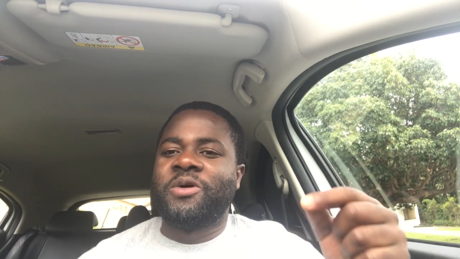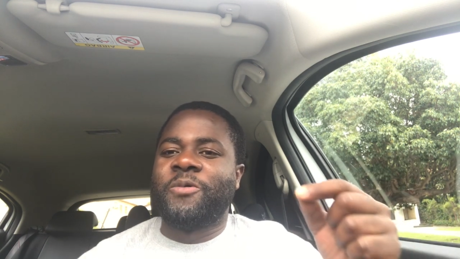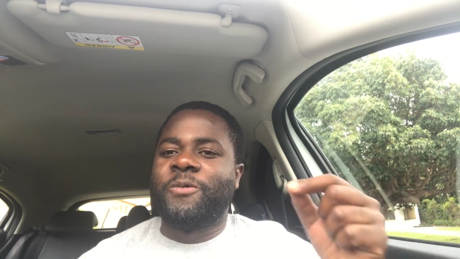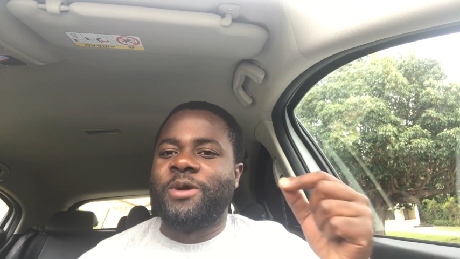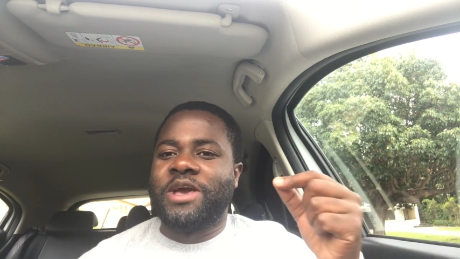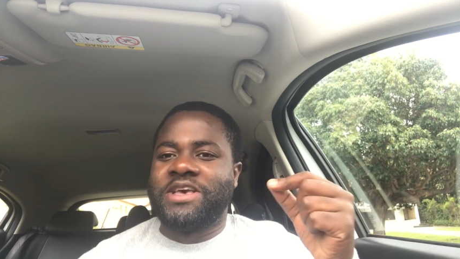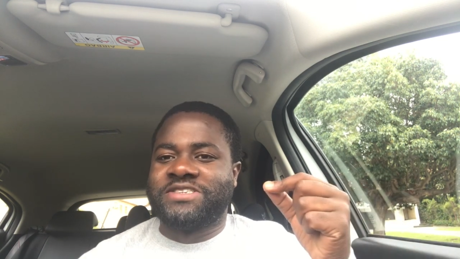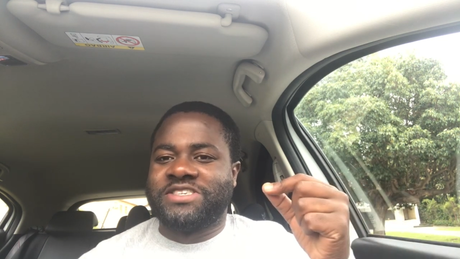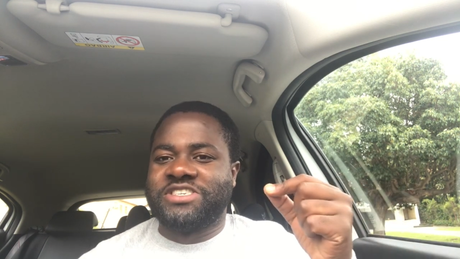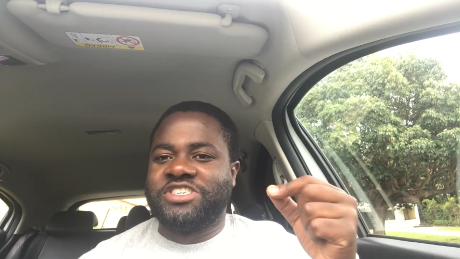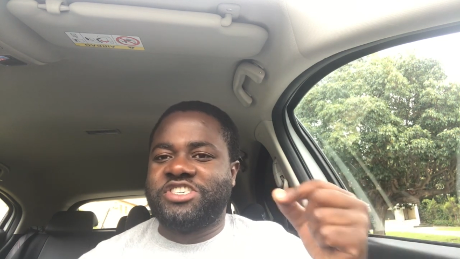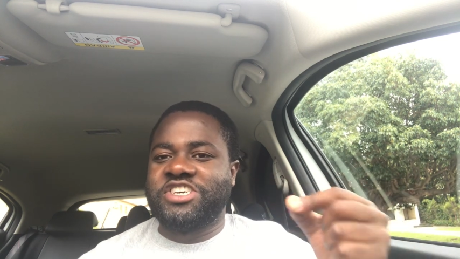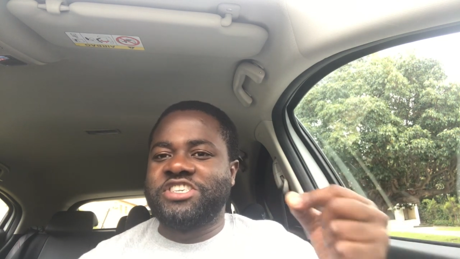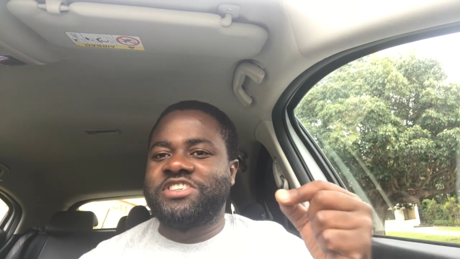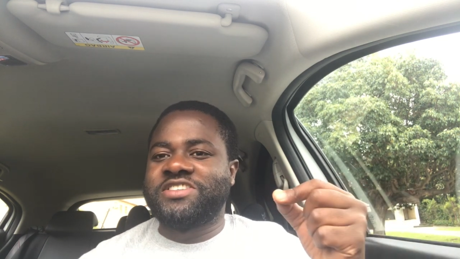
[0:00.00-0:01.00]
where I
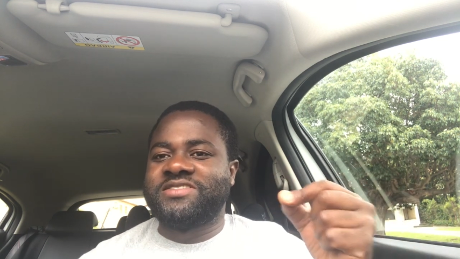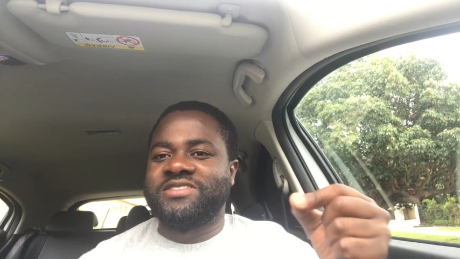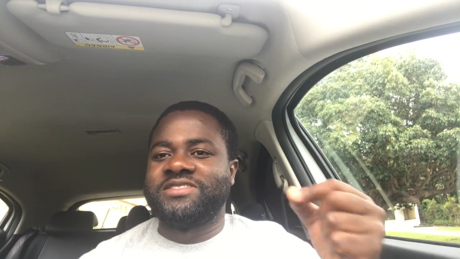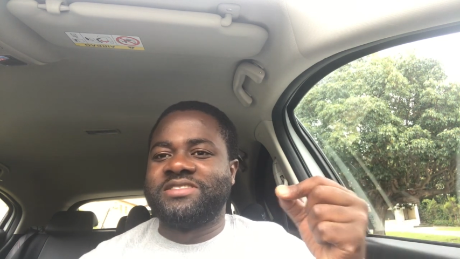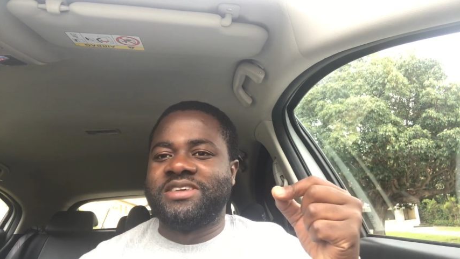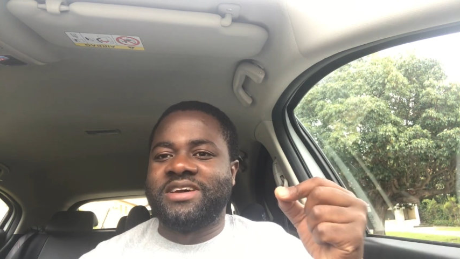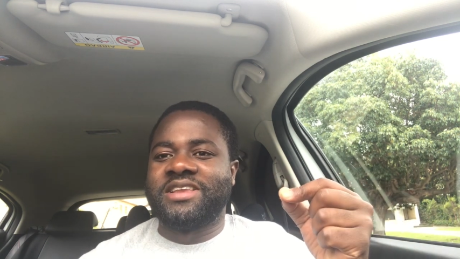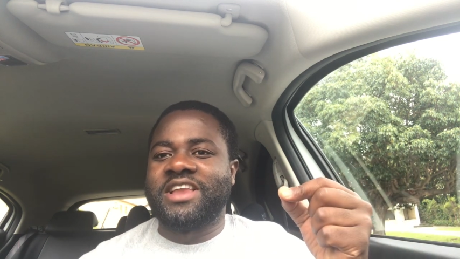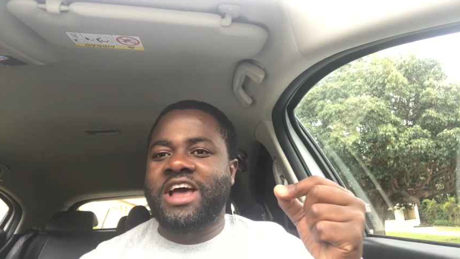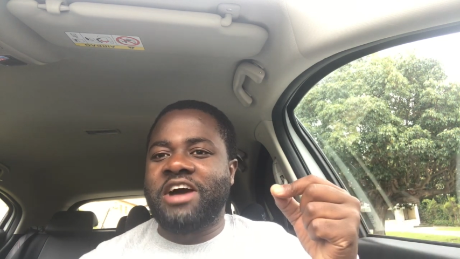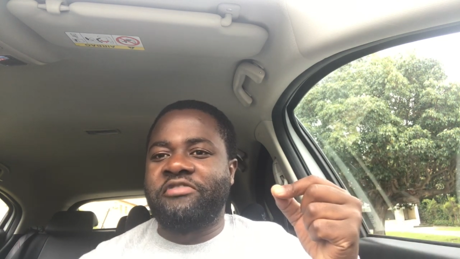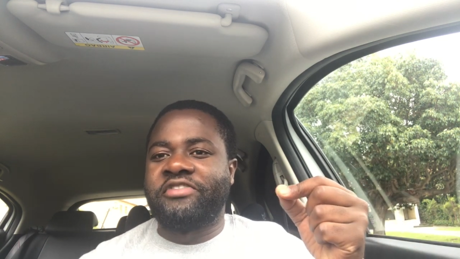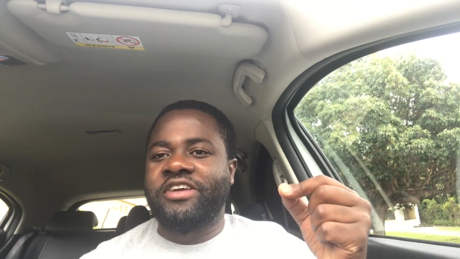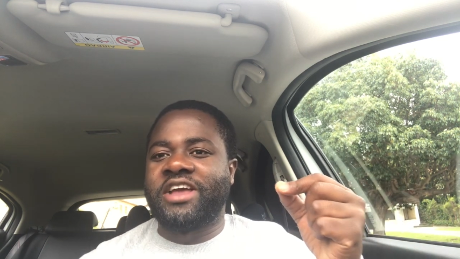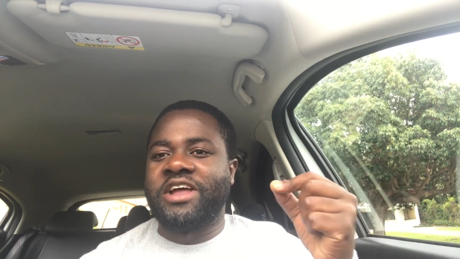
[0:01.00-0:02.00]
suggested that
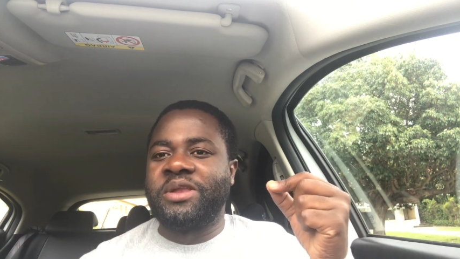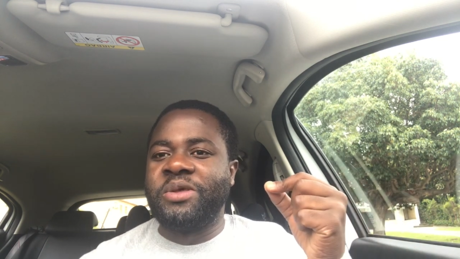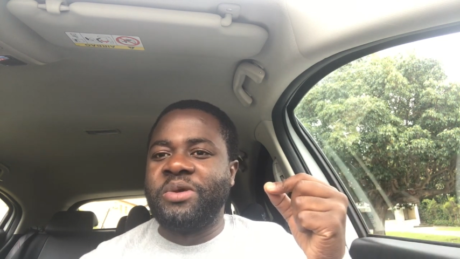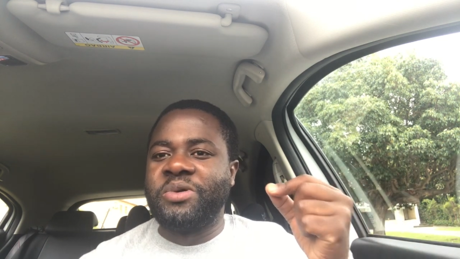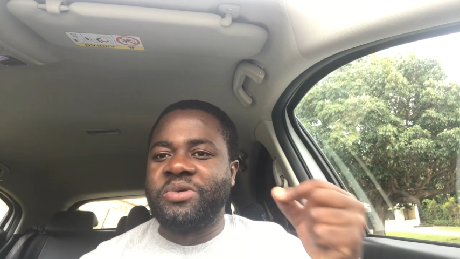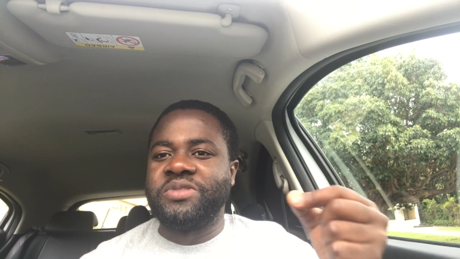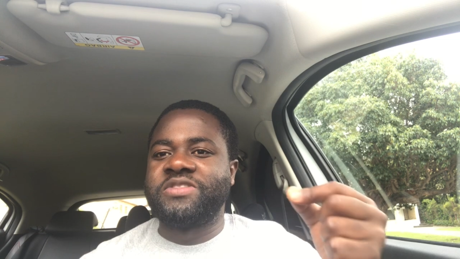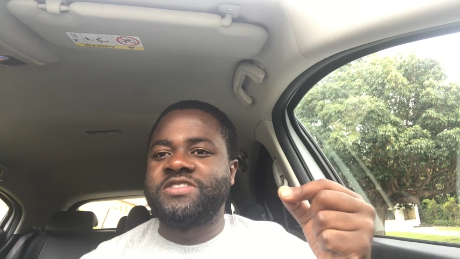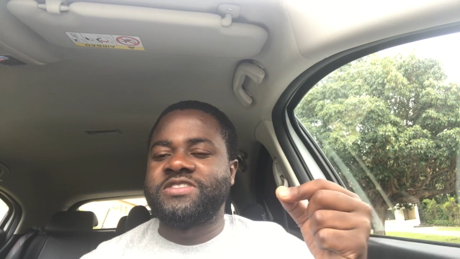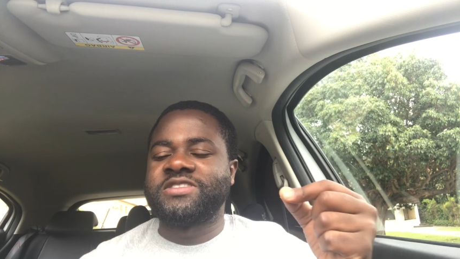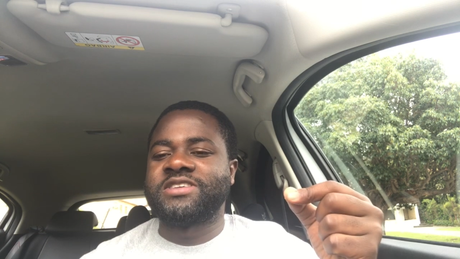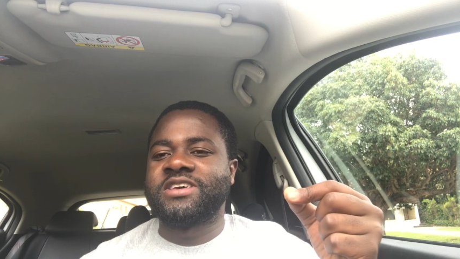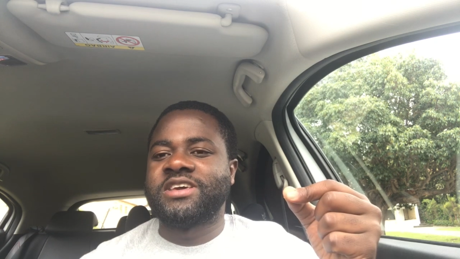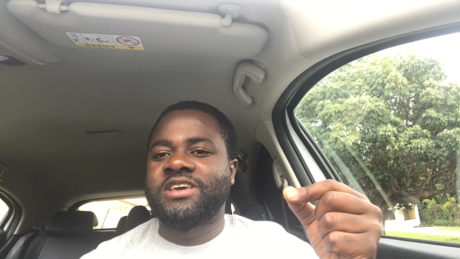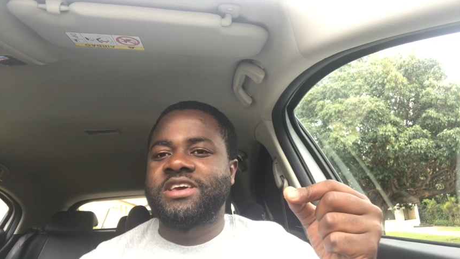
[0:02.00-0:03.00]
African youths
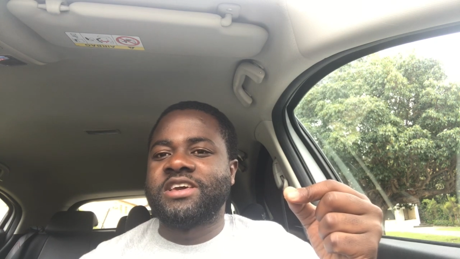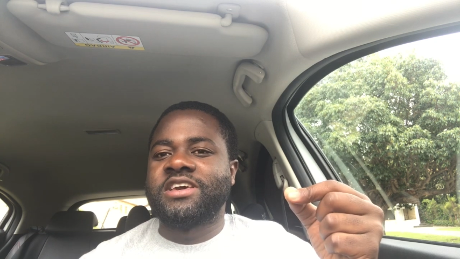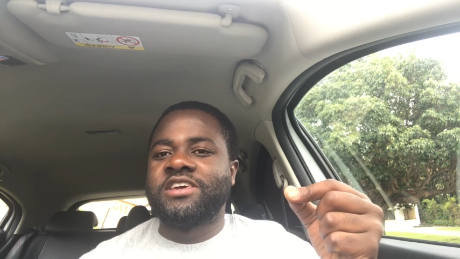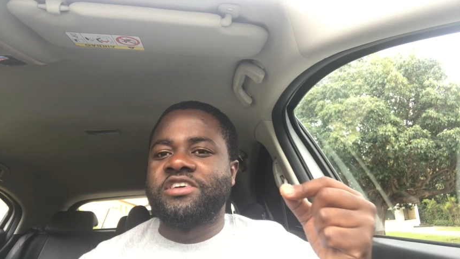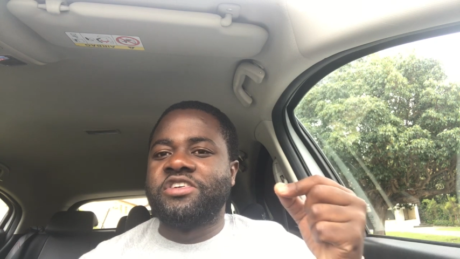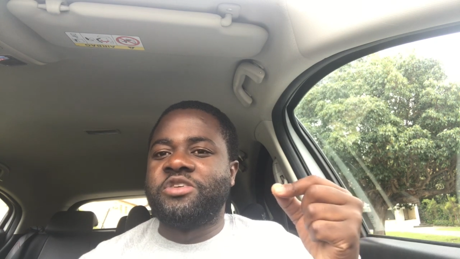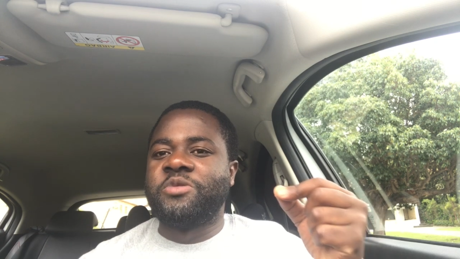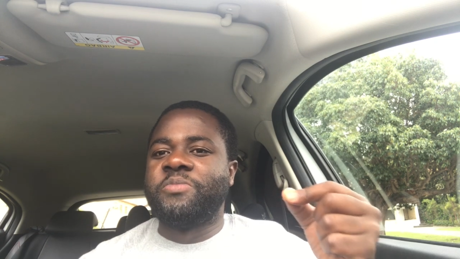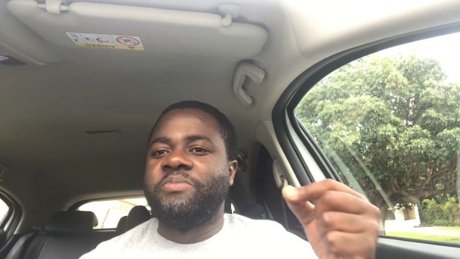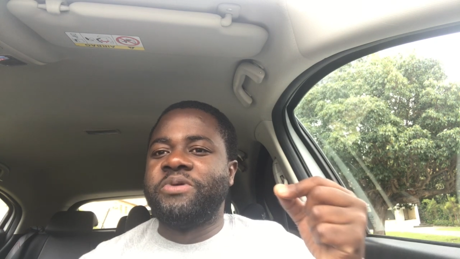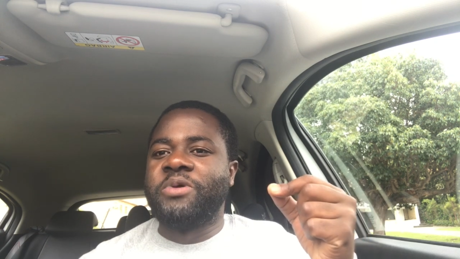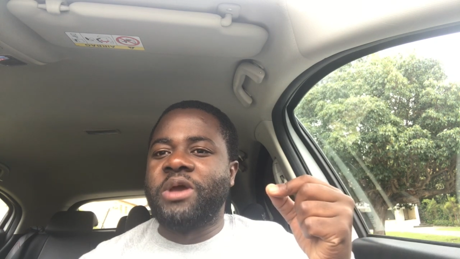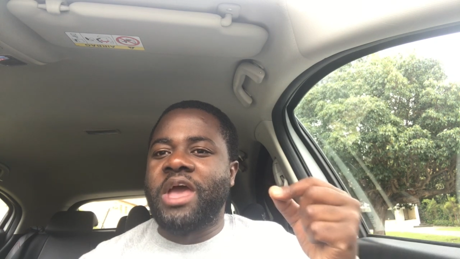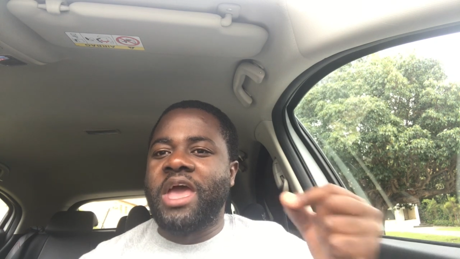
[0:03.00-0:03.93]
should be